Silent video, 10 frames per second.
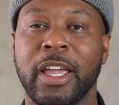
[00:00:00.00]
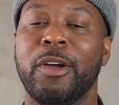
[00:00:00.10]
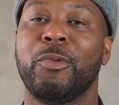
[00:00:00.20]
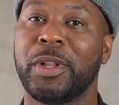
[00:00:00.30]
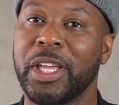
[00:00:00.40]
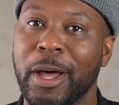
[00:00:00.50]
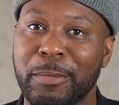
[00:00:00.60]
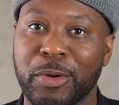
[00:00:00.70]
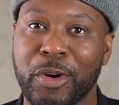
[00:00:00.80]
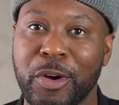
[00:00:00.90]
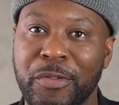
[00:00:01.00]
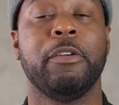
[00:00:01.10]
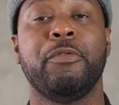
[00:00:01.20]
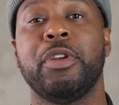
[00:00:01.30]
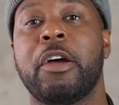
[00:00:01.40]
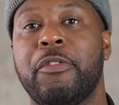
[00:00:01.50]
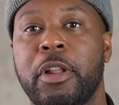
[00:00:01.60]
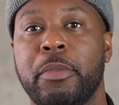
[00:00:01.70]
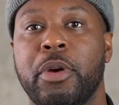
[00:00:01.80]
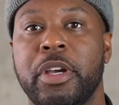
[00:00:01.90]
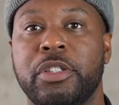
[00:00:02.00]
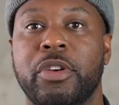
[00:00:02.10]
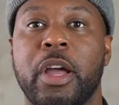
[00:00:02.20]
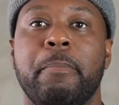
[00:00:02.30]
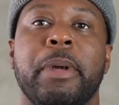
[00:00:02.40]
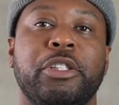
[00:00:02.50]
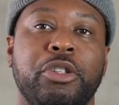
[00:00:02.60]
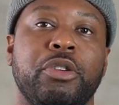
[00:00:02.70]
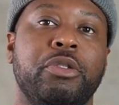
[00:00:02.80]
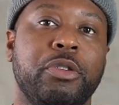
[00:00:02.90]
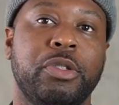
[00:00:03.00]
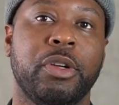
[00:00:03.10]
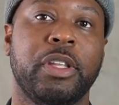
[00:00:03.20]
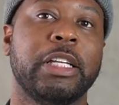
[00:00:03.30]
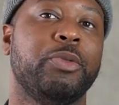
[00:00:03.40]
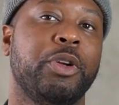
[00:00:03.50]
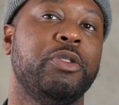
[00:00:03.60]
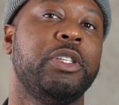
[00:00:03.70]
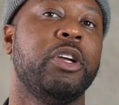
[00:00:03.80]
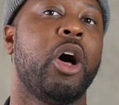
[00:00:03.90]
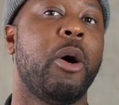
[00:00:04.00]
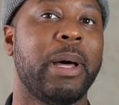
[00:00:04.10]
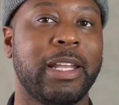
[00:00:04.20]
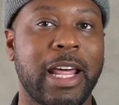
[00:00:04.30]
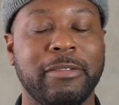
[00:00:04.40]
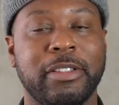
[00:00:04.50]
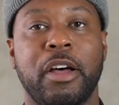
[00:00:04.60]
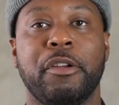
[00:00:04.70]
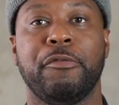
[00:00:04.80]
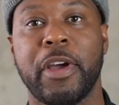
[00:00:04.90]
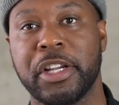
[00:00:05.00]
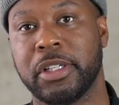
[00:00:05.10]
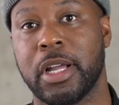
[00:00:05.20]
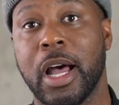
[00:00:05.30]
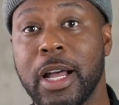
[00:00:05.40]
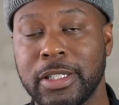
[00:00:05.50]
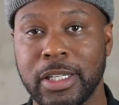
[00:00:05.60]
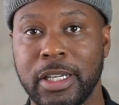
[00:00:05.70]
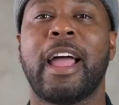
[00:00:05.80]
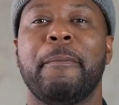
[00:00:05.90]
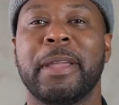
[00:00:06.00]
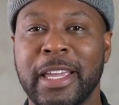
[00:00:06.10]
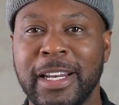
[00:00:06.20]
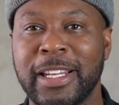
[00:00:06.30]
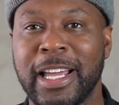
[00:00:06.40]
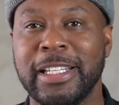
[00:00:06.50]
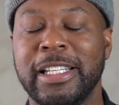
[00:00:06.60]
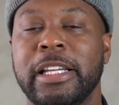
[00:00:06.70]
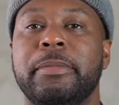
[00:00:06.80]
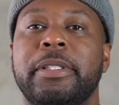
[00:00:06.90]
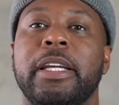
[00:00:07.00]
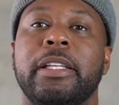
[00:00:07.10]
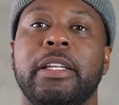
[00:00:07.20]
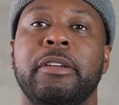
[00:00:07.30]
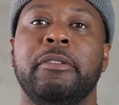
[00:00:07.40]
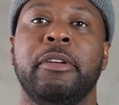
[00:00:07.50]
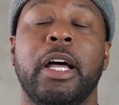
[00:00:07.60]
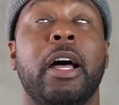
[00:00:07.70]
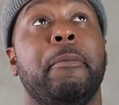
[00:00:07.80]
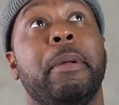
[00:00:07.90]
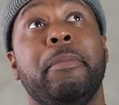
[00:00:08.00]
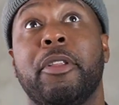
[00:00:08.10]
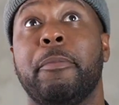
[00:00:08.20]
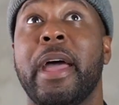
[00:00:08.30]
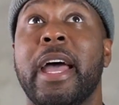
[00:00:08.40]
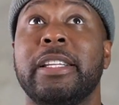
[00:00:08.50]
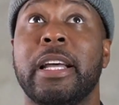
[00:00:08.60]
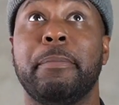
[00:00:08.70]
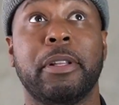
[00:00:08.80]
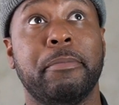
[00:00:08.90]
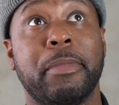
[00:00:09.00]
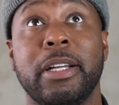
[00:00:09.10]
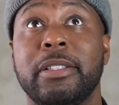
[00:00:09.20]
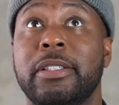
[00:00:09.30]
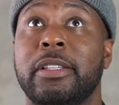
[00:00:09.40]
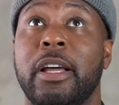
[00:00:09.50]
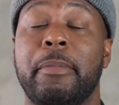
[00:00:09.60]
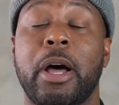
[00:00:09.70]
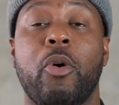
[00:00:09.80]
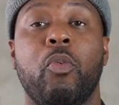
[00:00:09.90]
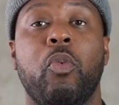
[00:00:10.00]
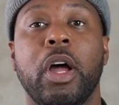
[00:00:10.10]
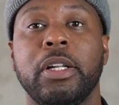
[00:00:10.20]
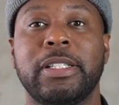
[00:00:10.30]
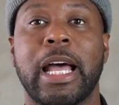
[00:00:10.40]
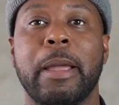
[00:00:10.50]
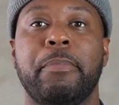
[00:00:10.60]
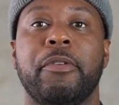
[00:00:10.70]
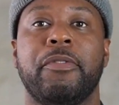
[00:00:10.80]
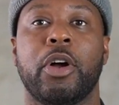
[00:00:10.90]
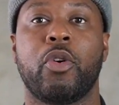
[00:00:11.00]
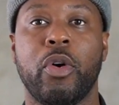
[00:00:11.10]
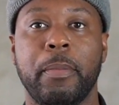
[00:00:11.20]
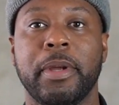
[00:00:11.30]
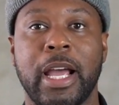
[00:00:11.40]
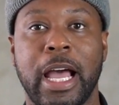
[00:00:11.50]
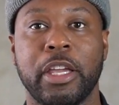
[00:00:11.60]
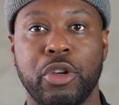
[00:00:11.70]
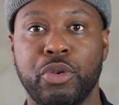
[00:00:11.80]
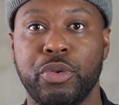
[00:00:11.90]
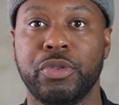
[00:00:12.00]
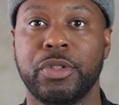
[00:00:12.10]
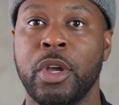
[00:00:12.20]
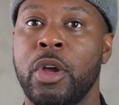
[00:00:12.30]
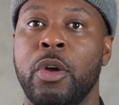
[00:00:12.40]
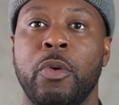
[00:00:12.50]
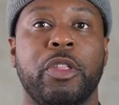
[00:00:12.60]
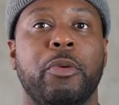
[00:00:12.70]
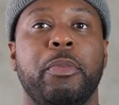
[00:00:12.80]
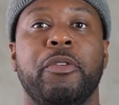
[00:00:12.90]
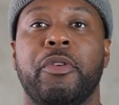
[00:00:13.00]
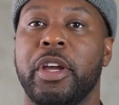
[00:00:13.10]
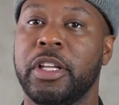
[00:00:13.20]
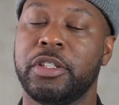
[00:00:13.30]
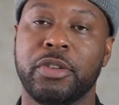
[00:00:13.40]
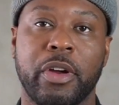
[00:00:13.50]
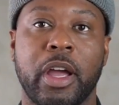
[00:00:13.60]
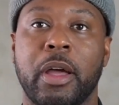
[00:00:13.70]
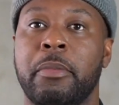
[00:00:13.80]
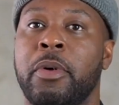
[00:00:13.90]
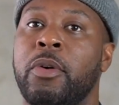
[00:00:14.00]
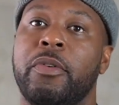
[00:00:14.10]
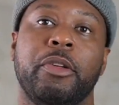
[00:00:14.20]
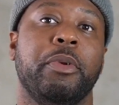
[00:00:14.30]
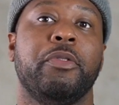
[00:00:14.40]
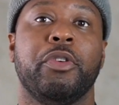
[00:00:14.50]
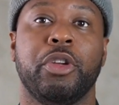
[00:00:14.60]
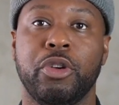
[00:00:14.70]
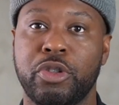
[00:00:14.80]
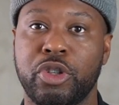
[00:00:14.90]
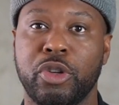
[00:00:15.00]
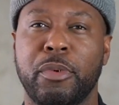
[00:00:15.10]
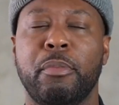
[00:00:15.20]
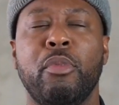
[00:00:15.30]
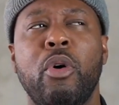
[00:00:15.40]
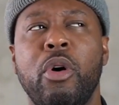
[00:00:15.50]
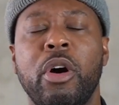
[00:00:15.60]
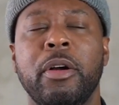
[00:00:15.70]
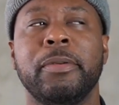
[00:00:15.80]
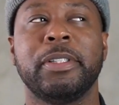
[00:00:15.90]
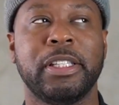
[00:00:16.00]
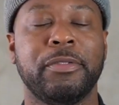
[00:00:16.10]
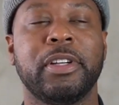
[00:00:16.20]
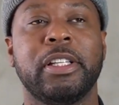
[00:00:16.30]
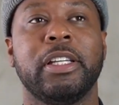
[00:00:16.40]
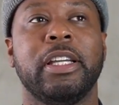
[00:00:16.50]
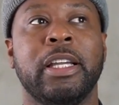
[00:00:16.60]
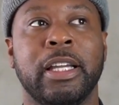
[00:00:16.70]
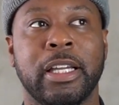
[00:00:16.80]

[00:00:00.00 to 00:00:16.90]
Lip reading: It will really help the growth. If you're not following me on Instagram, make sure you do so. That's where you'll see all my lifestyle and fashion content. I've been getting a lot of DMs lately, maybe on the past couple of months, about what type of equipment I use, whether it be for Instagram, whether it be for YouTube, but more specifically